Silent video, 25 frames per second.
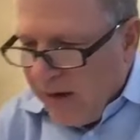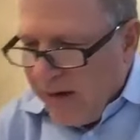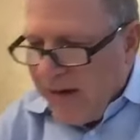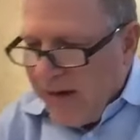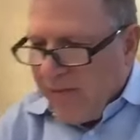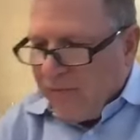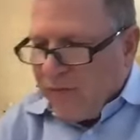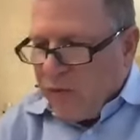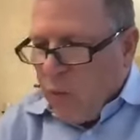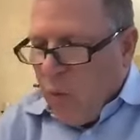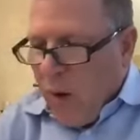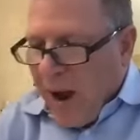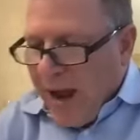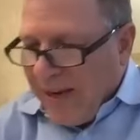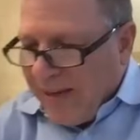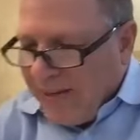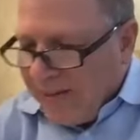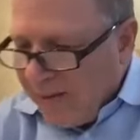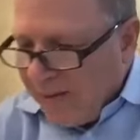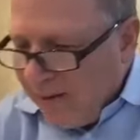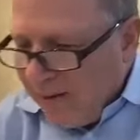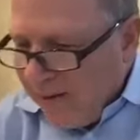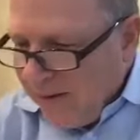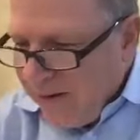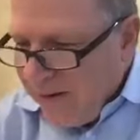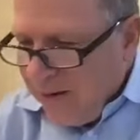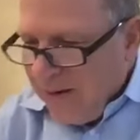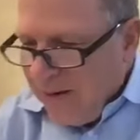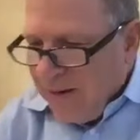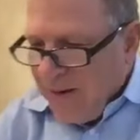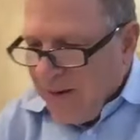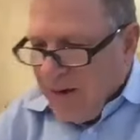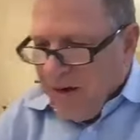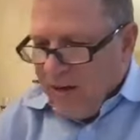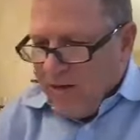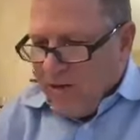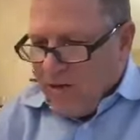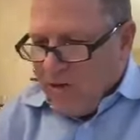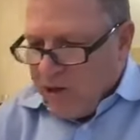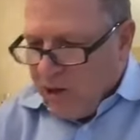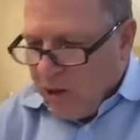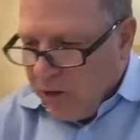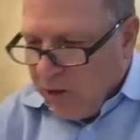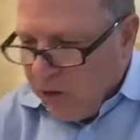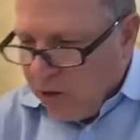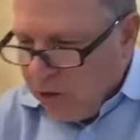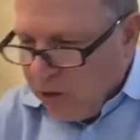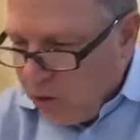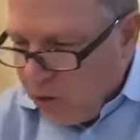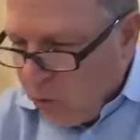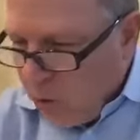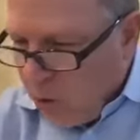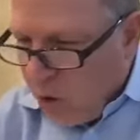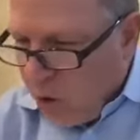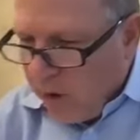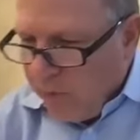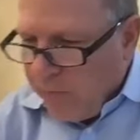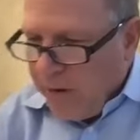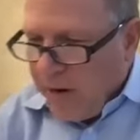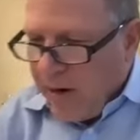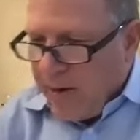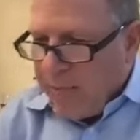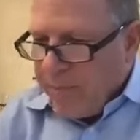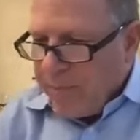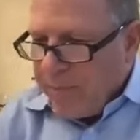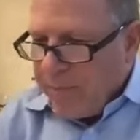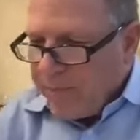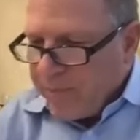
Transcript: Didn't have to wait until the new oimer.